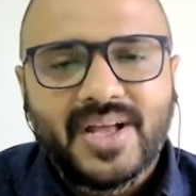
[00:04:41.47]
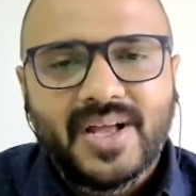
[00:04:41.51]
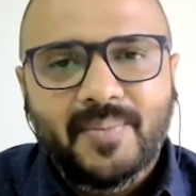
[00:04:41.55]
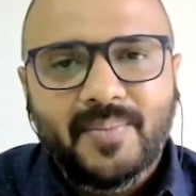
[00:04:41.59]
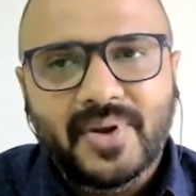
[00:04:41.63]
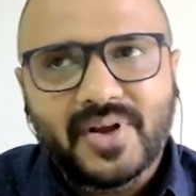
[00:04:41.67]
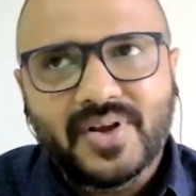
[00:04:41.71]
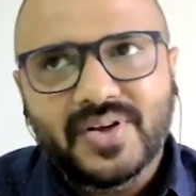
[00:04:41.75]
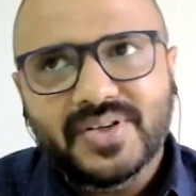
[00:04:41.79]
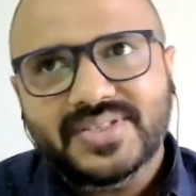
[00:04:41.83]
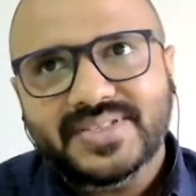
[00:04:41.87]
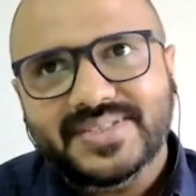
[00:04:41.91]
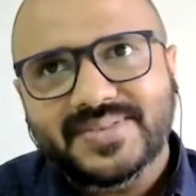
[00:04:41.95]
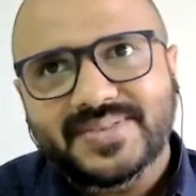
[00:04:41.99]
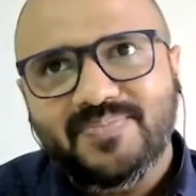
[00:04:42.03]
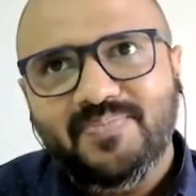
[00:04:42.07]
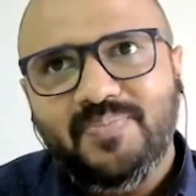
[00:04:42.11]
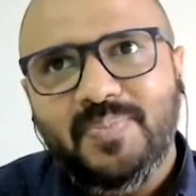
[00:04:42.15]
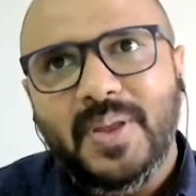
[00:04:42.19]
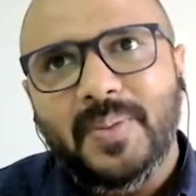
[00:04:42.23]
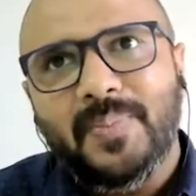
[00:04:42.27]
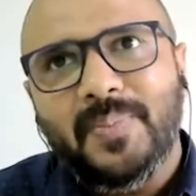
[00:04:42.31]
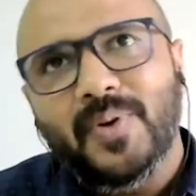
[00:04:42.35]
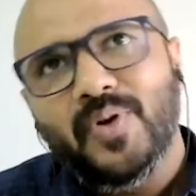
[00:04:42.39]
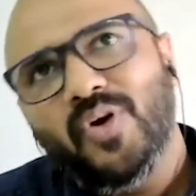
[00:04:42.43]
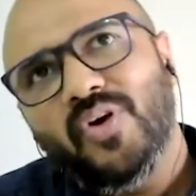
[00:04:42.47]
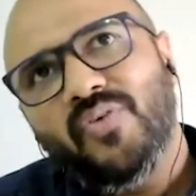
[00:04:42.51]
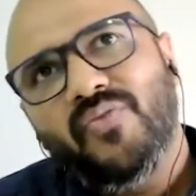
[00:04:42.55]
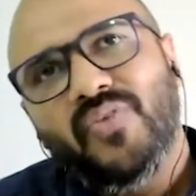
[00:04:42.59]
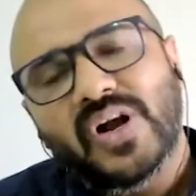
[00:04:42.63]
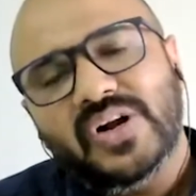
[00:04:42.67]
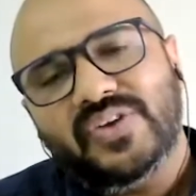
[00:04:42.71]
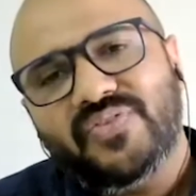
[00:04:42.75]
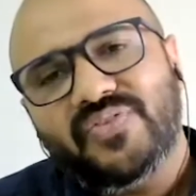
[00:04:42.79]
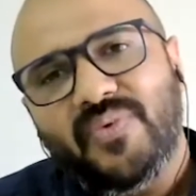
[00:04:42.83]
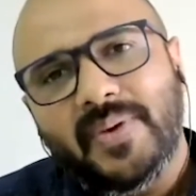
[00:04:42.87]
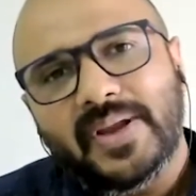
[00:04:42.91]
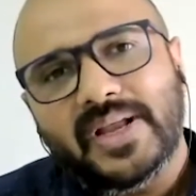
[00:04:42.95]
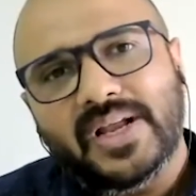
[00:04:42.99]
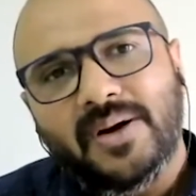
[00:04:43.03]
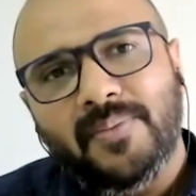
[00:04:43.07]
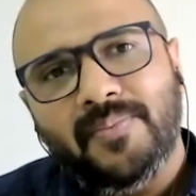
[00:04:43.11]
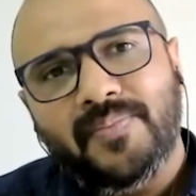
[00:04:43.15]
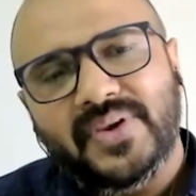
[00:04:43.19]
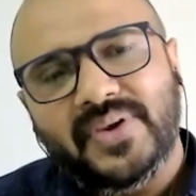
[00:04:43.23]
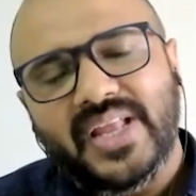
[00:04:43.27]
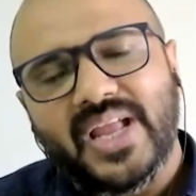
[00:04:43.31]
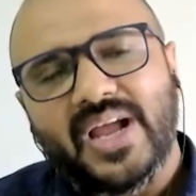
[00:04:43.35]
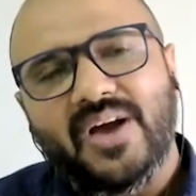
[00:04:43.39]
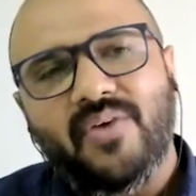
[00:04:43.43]
Because people who have worked for my
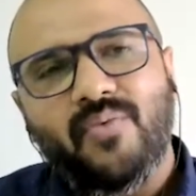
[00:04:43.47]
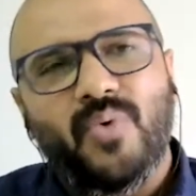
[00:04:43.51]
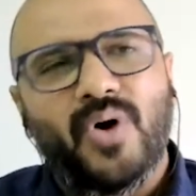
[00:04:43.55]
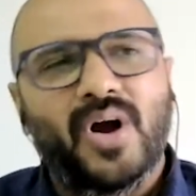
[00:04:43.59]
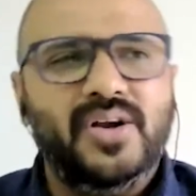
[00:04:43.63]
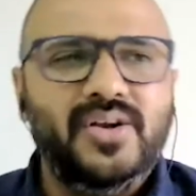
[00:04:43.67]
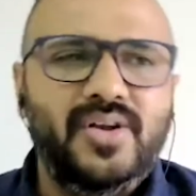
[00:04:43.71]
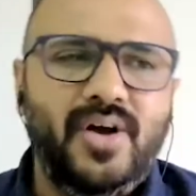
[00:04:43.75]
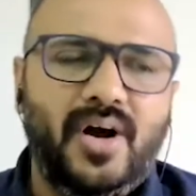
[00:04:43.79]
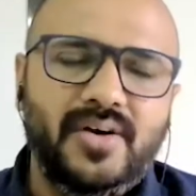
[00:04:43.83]
company have worked